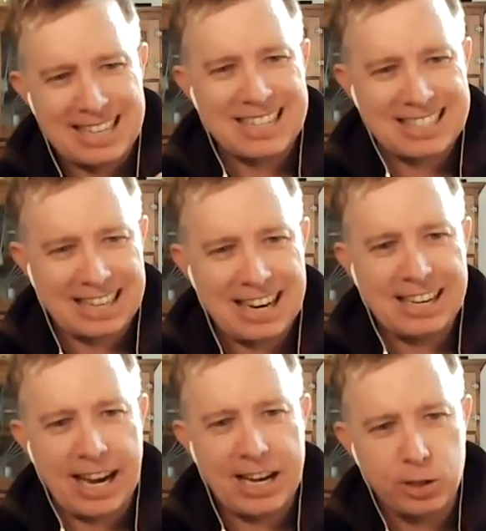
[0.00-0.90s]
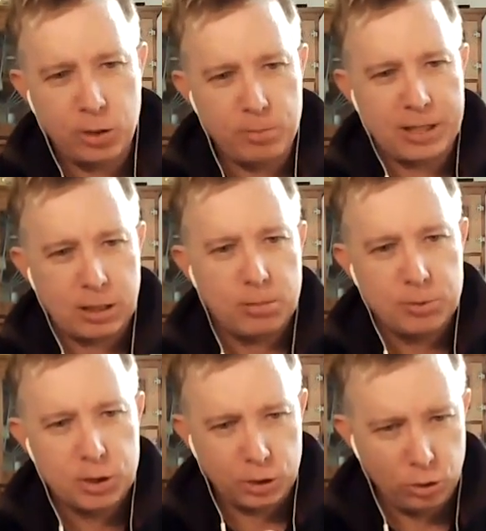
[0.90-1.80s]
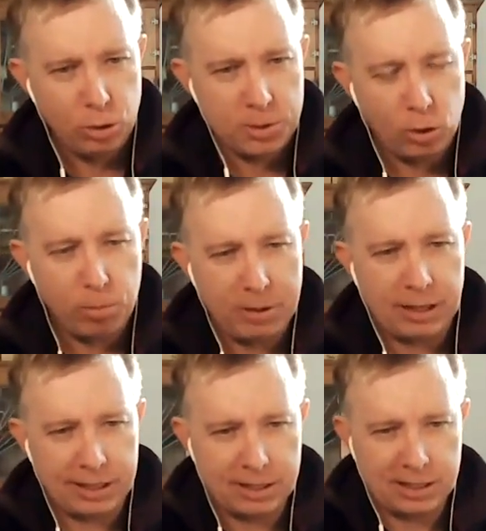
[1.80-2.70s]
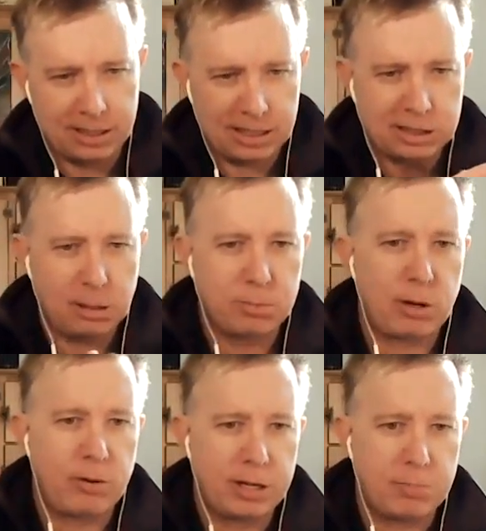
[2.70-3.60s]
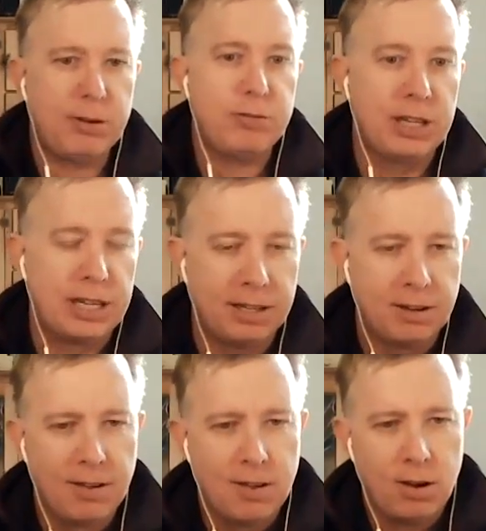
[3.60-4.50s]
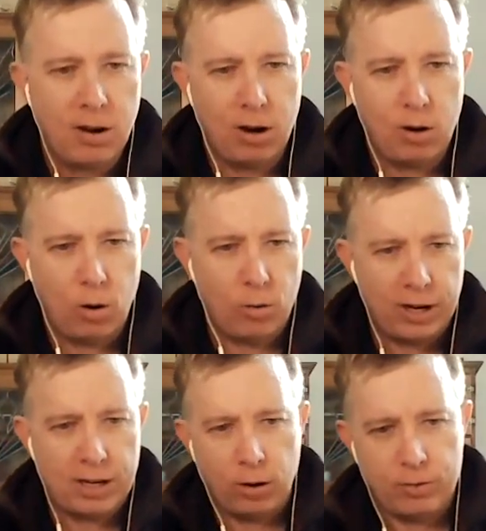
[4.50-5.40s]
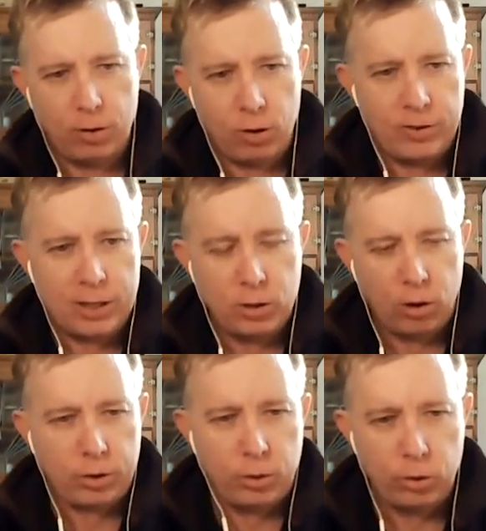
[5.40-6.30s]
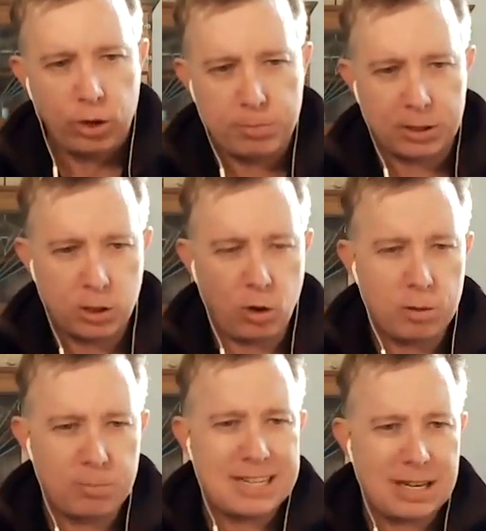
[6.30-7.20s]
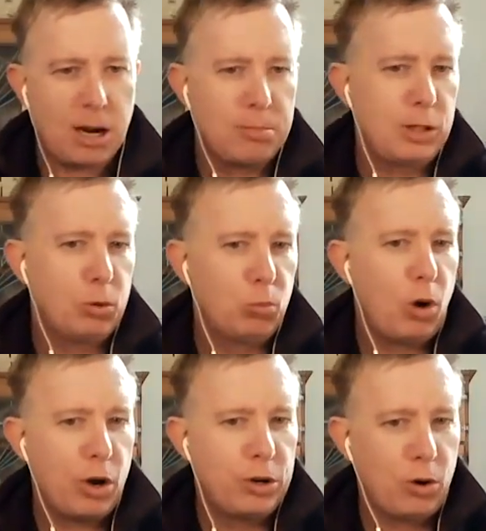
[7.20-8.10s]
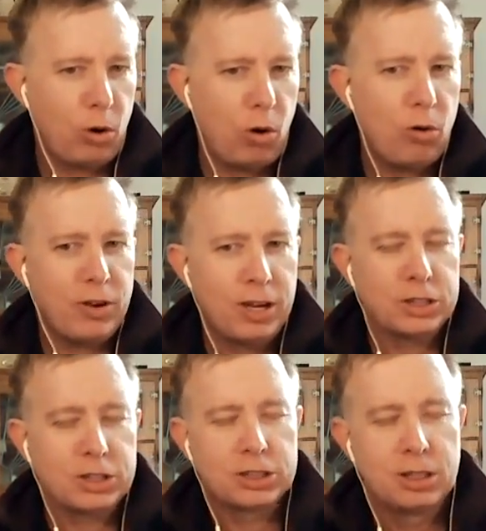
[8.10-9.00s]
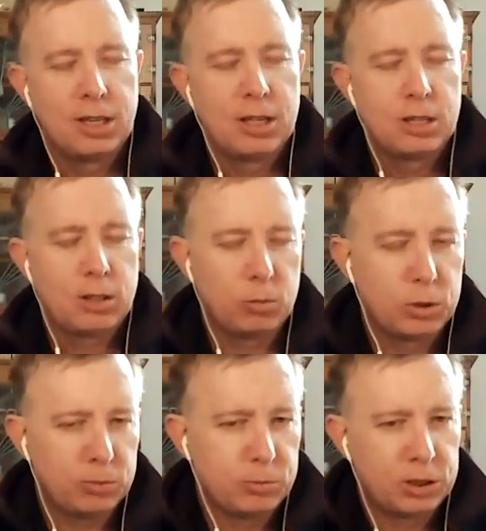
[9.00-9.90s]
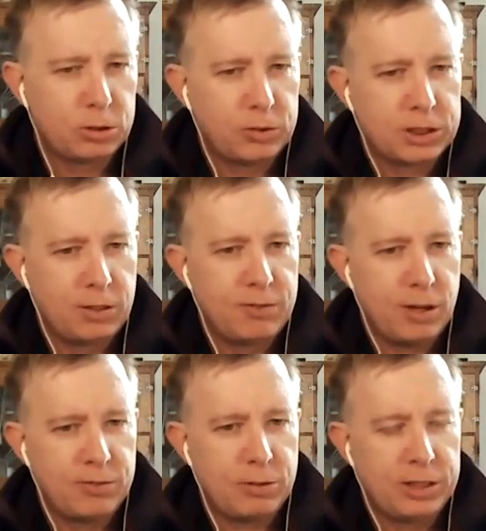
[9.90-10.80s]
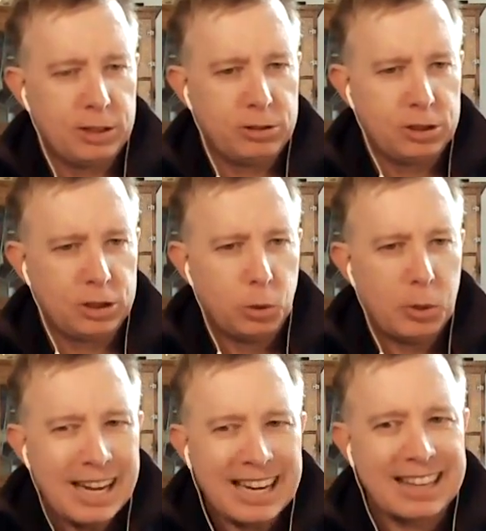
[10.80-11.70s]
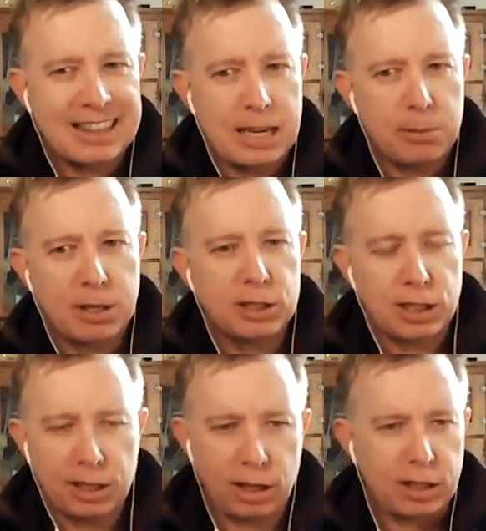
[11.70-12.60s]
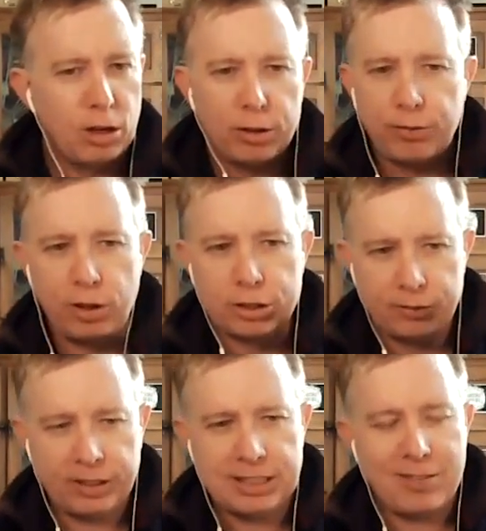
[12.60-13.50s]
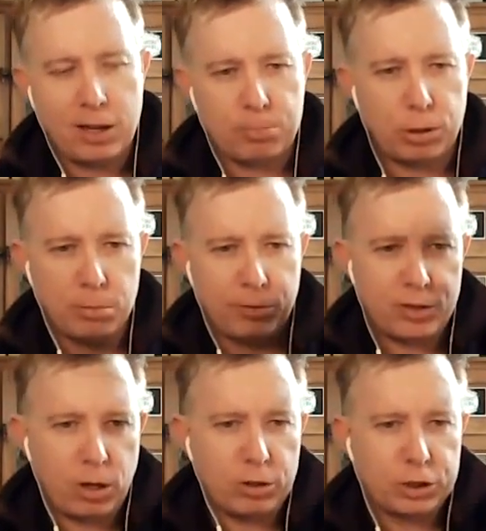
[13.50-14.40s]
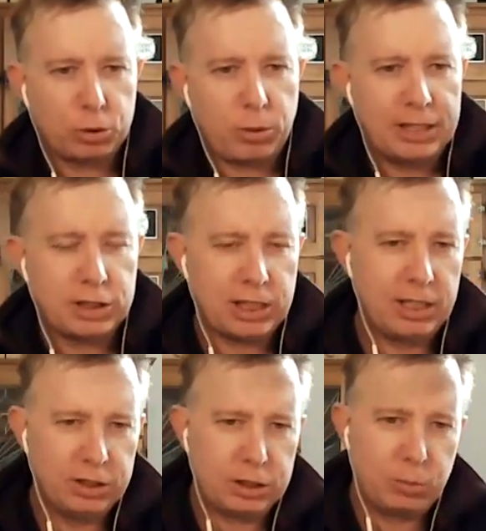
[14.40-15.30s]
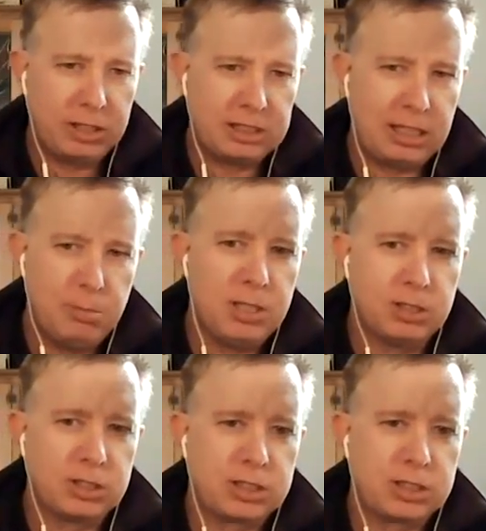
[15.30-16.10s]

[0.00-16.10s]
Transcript: incarnated, who becomes human, not merely a temporary epiphany of a God on earth, but God becoming one of us, which is obviously a very unique thing. But it's like a lot of philosophies have that problem of God's transcendence with his immanence.